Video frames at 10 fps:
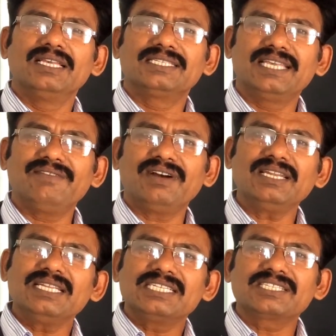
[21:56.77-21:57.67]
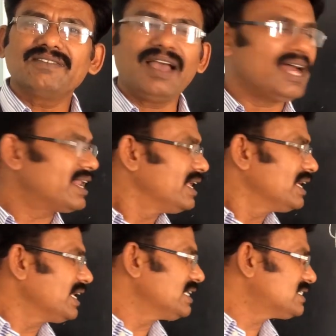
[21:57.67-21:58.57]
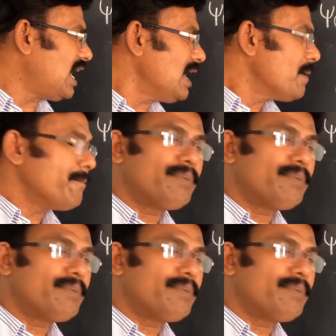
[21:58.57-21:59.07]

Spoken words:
C1 square is the